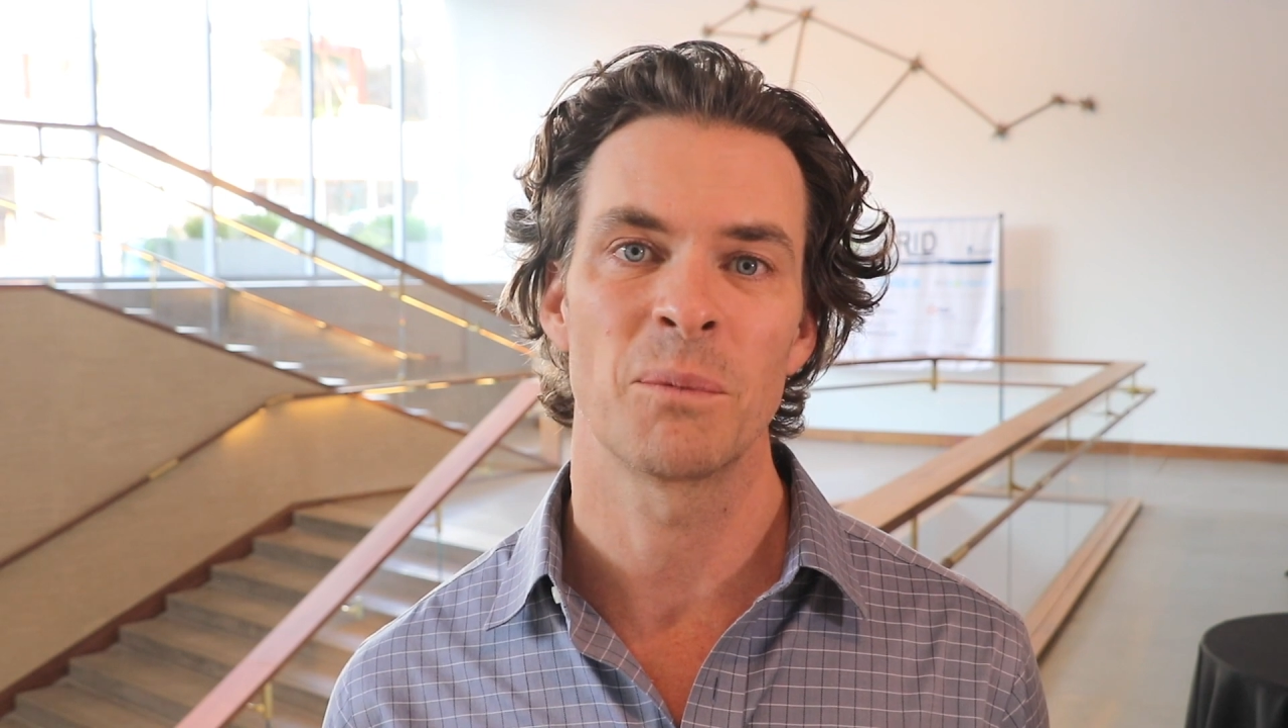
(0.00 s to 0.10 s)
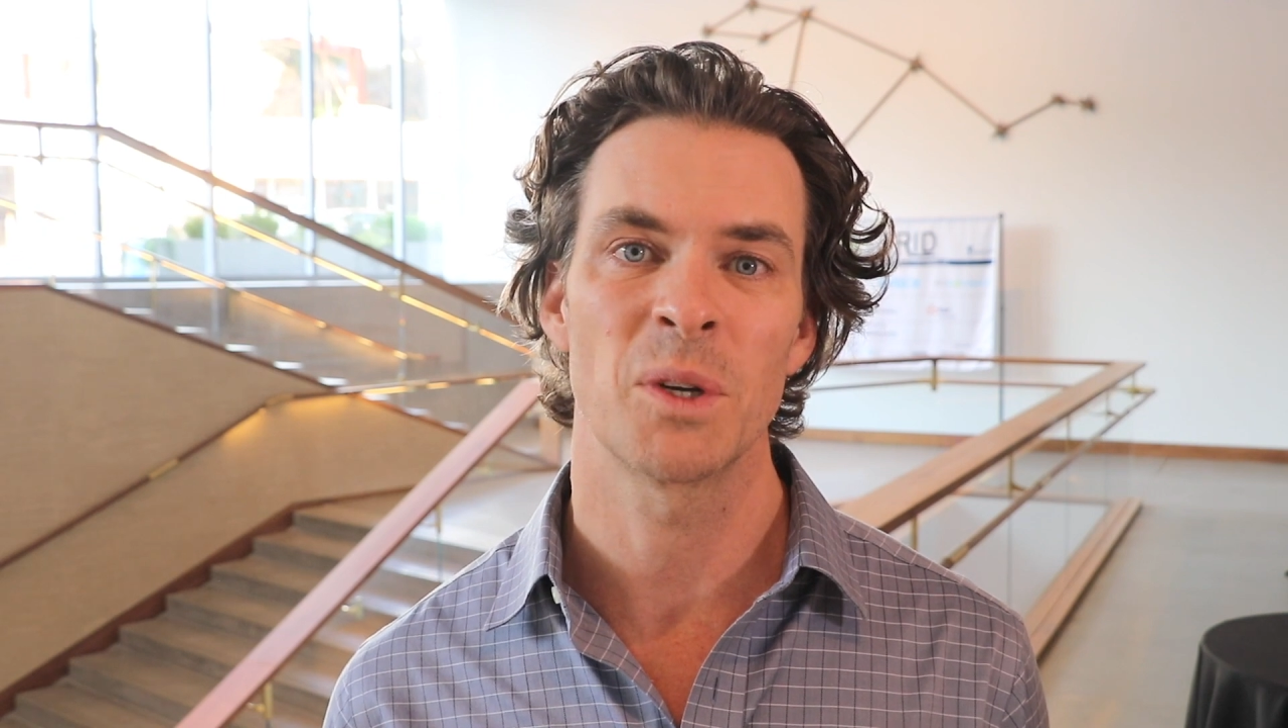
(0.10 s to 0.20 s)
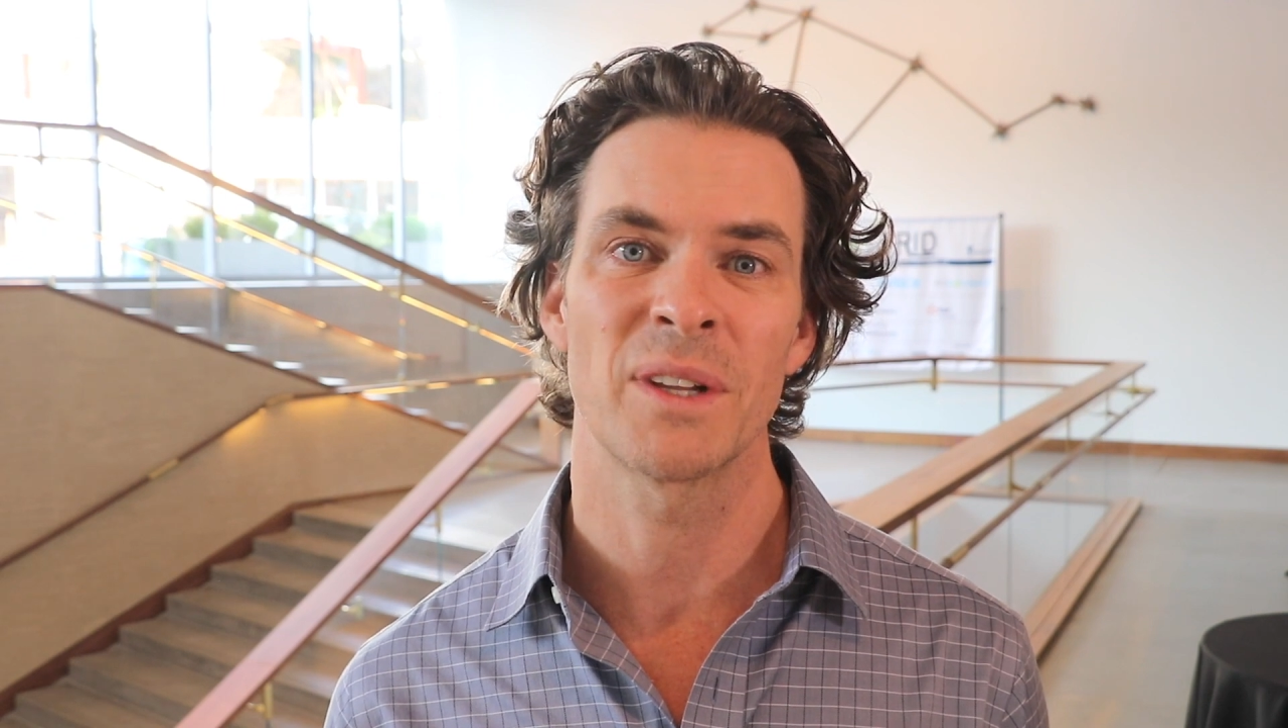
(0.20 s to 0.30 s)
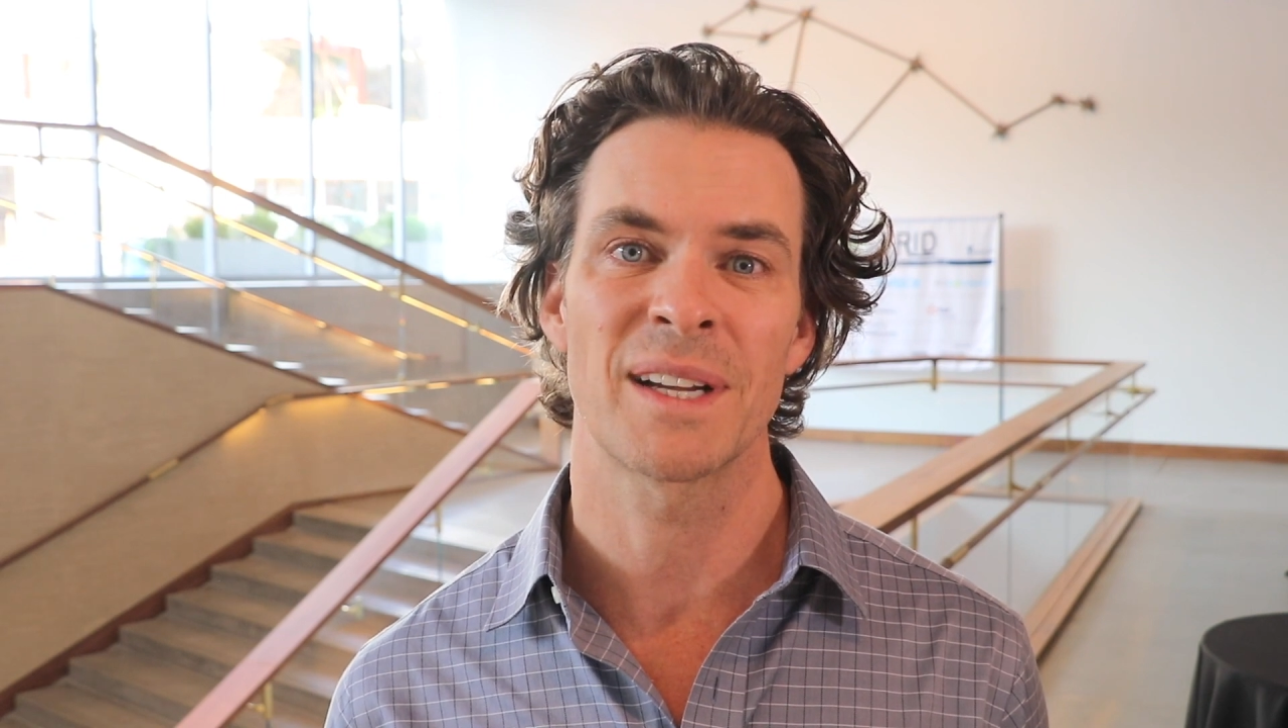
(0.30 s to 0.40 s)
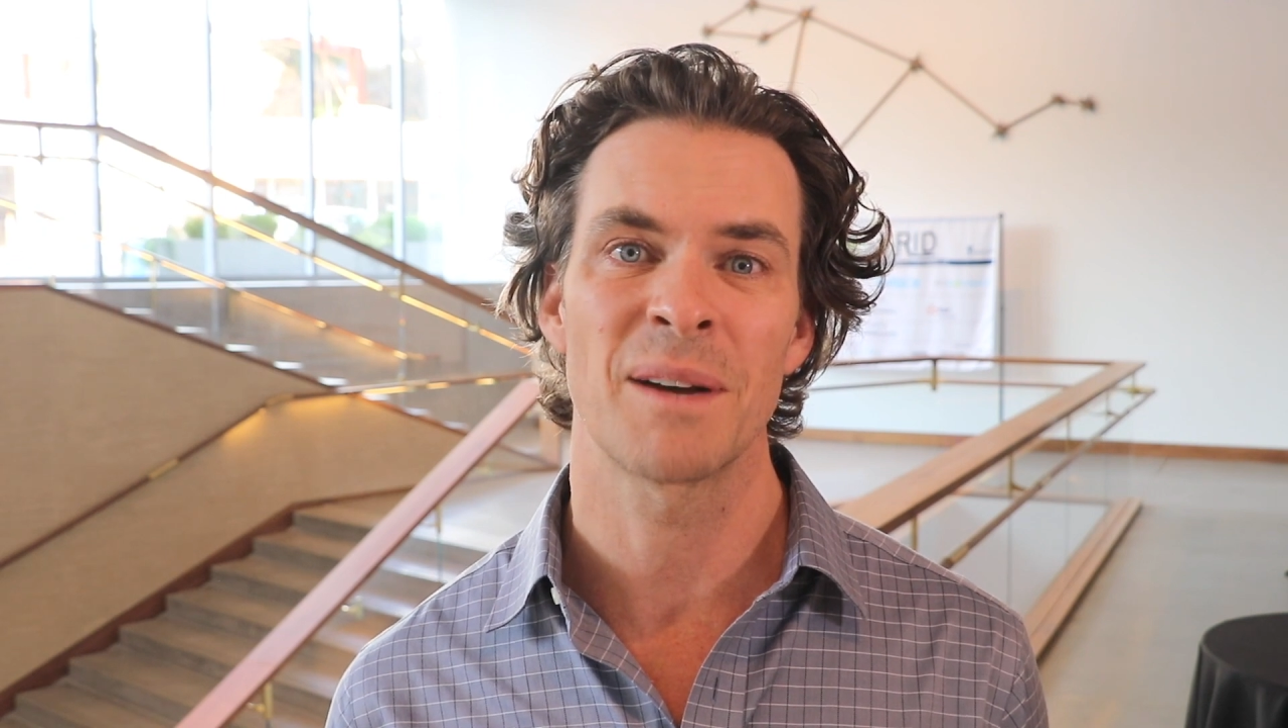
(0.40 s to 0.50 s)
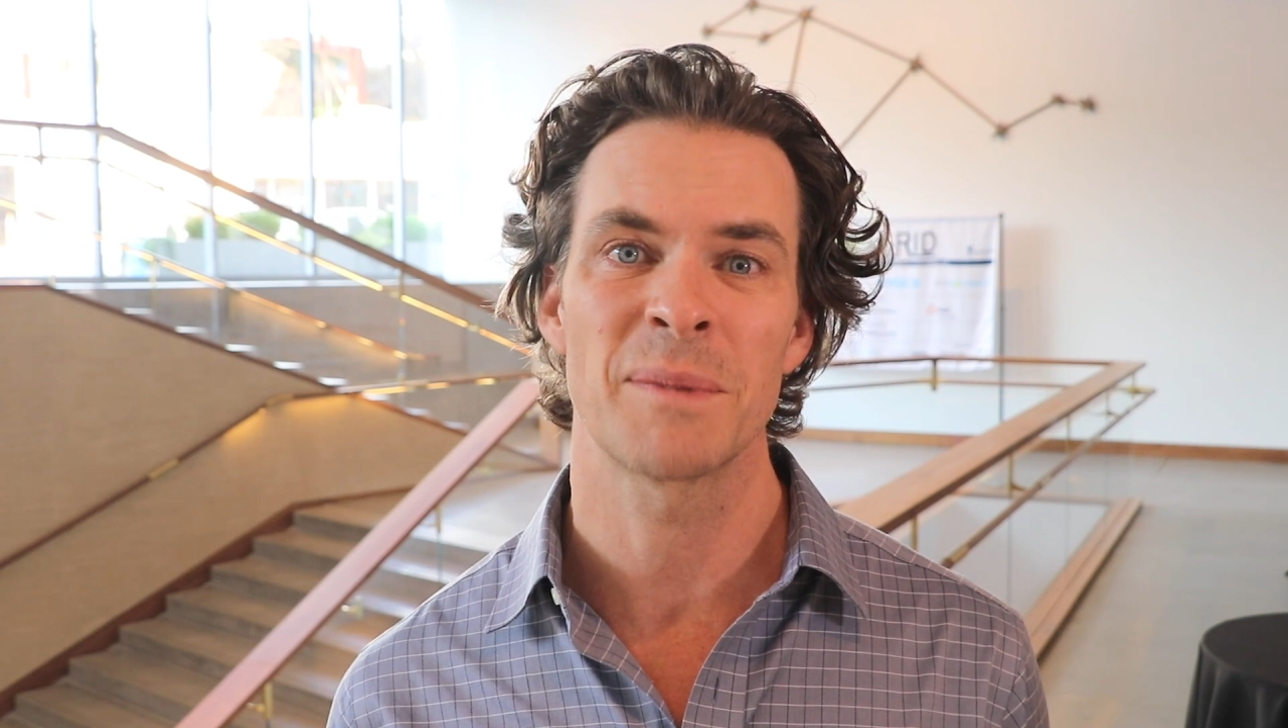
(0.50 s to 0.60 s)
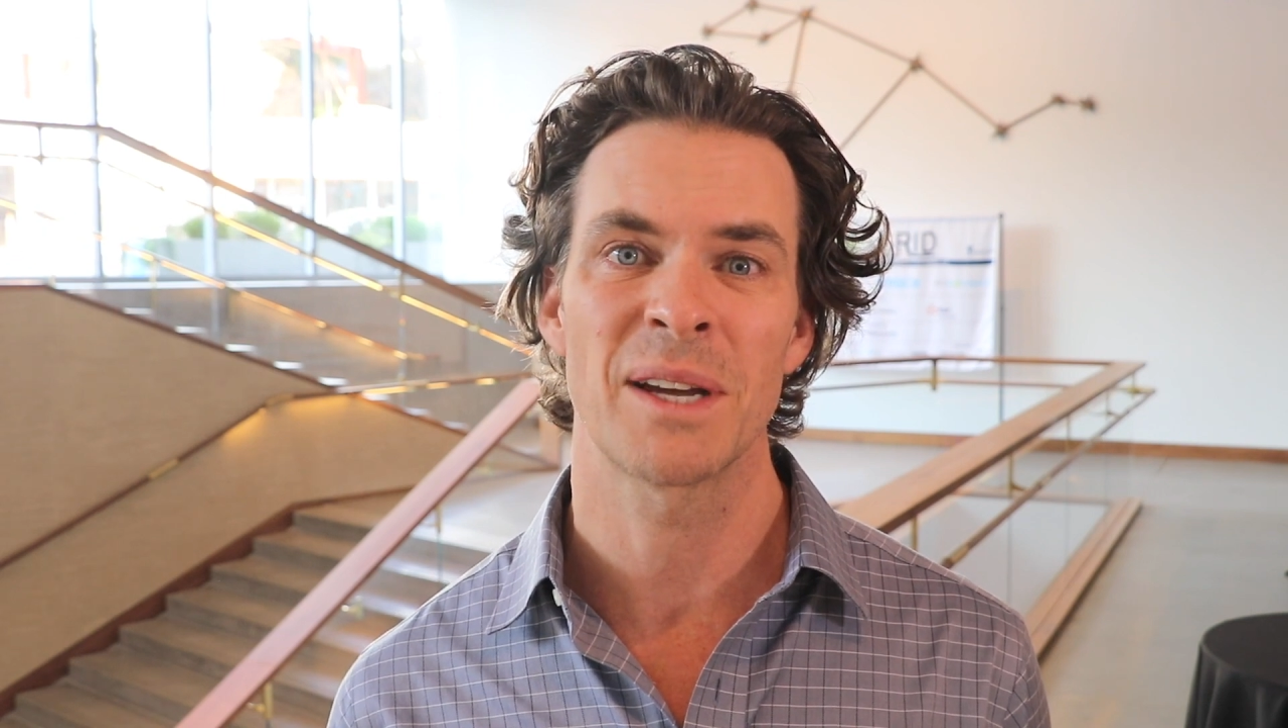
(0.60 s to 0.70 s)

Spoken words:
really come